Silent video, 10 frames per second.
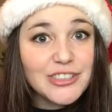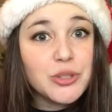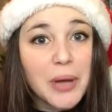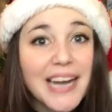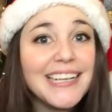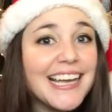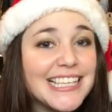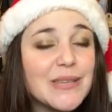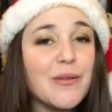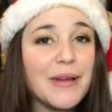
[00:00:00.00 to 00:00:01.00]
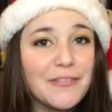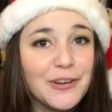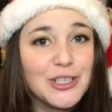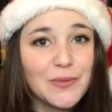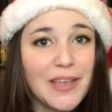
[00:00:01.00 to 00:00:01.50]
Try to guess what my
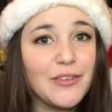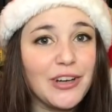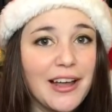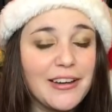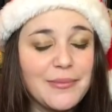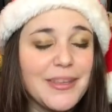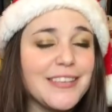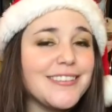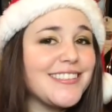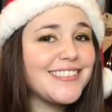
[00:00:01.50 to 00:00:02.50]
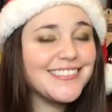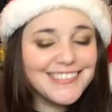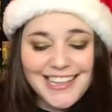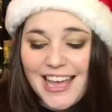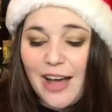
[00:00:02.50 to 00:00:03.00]
first favorite item is.
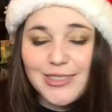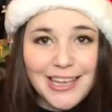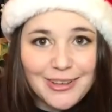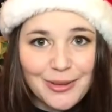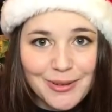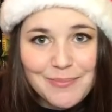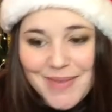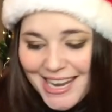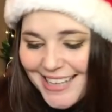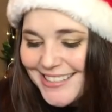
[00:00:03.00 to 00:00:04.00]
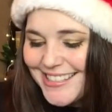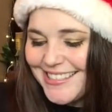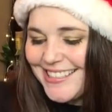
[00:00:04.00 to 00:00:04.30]
I'll tell you in a minute.